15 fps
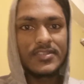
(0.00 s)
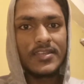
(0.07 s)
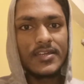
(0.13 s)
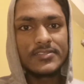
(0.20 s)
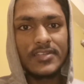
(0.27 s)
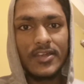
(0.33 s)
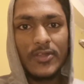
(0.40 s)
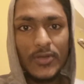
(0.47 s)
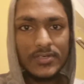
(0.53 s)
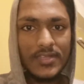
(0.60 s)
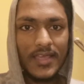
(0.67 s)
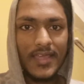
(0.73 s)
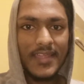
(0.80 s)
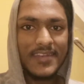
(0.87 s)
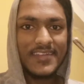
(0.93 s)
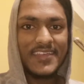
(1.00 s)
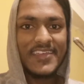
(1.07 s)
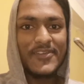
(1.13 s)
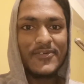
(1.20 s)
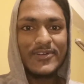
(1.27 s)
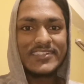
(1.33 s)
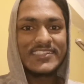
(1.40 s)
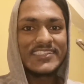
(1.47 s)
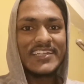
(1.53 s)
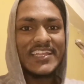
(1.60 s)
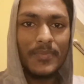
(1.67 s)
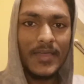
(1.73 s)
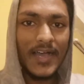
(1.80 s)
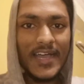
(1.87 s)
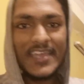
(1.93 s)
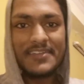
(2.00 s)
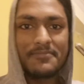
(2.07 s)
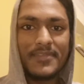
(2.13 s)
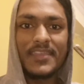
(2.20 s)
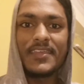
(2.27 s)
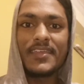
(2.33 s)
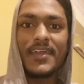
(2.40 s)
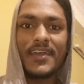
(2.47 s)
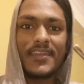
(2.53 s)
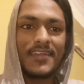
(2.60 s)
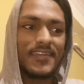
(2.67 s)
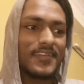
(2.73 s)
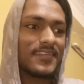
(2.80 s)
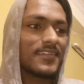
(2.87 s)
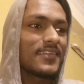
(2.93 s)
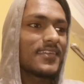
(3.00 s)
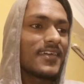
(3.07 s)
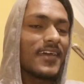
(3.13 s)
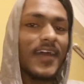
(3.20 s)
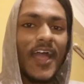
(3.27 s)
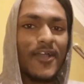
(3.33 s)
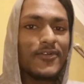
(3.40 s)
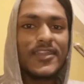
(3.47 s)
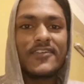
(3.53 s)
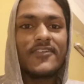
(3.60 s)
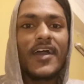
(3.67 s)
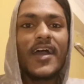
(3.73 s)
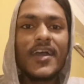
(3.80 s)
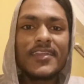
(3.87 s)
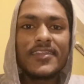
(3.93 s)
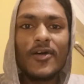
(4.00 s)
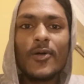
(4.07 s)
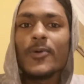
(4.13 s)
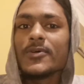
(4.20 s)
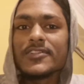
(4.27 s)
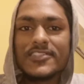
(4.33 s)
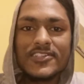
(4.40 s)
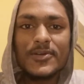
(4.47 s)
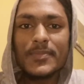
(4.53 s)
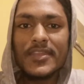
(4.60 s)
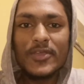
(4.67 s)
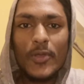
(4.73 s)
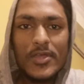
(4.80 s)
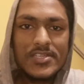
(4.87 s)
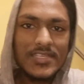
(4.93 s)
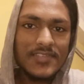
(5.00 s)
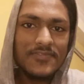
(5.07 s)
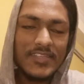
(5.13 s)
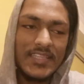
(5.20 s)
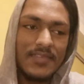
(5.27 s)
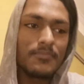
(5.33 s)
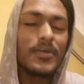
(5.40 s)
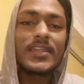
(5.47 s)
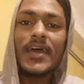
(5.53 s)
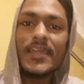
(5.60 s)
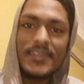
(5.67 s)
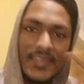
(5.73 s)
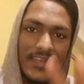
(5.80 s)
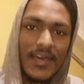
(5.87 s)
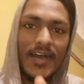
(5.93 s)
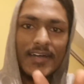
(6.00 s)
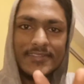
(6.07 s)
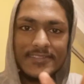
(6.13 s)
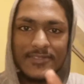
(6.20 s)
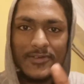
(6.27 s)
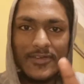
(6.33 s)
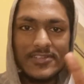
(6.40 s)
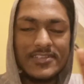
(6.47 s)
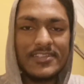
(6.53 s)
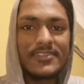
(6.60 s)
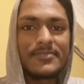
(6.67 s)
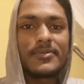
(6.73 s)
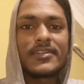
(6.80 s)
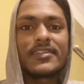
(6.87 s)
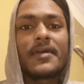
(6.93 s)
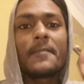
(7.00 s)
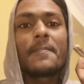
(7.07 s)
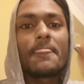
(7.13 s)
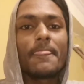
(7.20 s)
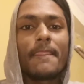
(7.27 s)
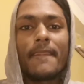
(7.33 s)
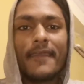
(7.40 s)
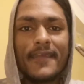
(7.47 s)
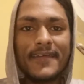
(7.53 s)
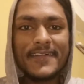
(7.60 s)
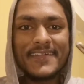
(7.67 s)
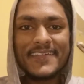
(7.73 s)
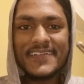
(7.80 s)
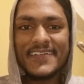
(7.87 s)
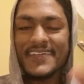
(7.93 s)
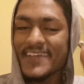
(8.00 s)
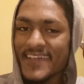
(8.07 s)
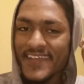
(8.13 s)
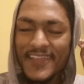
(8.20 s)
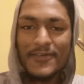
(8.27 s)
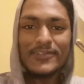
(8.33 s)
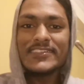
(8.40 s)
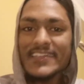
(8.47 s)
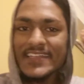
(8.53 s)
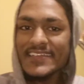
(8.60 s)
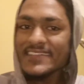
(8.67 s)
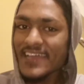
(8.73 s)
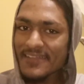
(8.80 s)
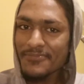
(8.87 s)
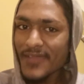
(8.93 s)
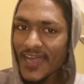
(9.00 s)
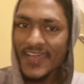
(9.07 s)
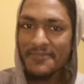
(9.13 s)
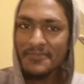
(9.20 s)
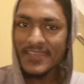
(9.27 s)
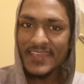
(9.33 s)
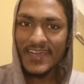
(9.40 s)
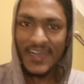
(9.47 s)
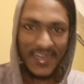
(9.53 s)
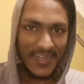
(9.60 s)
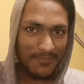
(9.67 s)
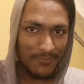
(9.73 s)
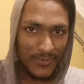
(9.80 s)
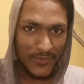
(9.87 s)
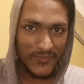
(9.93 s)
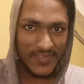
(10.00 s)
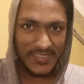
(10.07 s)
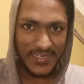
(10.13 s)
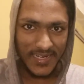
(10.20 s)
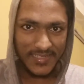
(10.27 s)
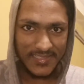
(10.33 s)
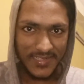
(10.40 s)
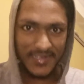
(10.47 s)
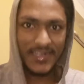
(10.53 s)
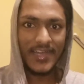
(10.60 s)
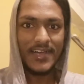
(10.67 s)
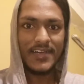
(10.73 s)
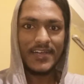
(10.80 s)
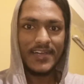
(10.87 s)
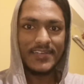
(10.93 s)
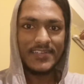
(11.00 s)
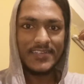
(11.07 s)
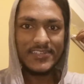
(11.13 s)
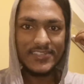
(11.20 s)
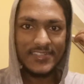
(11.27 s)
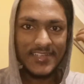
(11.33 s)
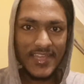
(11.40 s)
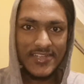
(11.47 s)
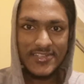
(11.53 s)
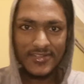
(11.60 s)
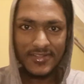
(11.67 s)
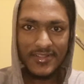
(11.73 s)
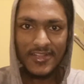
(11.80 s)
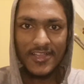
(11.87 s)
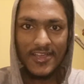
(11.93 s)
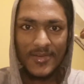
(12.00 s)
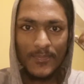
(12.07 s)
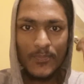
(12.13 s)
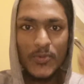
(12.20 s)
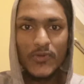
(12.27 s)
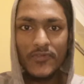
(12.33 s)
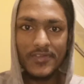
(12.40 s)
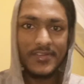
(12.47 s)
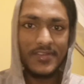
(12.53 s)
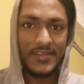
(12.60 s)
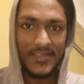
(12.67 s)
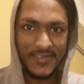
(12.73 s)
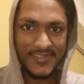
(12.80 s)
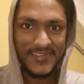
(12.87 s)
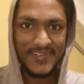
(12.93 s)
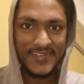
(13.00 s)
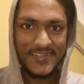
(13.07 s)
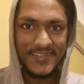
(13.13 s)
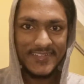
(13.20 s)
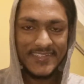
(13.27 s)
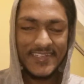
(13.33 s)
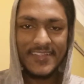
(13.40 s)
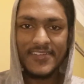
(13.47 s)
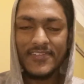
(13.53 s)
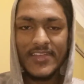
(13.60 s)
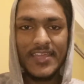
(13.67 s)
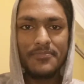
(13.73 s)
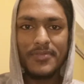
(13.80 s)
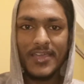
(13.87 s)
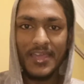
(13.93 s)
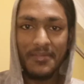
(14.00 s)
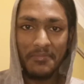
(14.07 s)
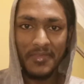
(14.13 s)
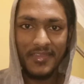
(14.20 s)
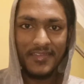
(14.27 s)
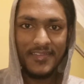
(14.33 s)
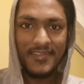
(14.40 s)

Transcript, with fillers: director looked, and he was sitting behind me, and I could have had so many questions with him, but I did ask the questions, but he was sitting right behind me. A movie director, an international movie director, sitting right behind me.